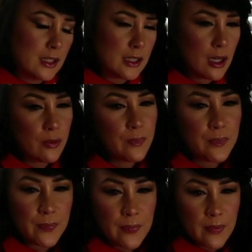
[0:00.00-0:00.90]
So,
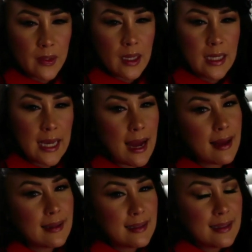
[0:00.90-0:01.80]
yeah.
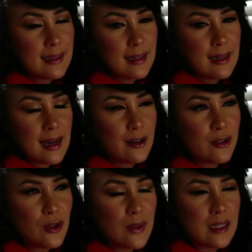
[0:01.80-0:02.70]
I don't
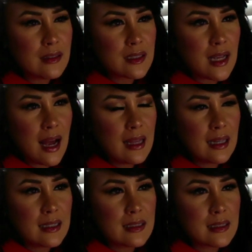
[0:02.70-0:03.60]
know what else
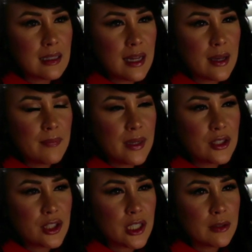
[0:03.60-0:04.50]
highlights to like
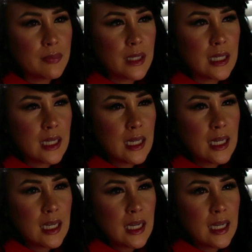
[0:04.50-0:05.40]
mention, but
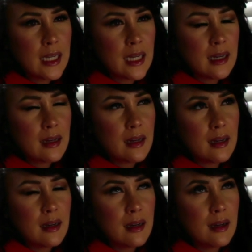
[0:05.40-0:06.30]

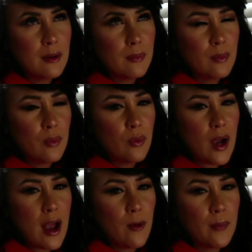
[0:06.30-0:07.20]
um
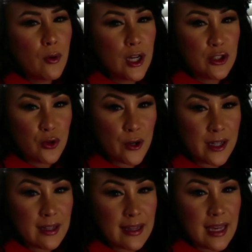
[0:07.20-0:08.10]
at one point
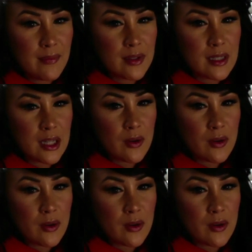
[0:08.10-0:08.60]
Jordan like came into the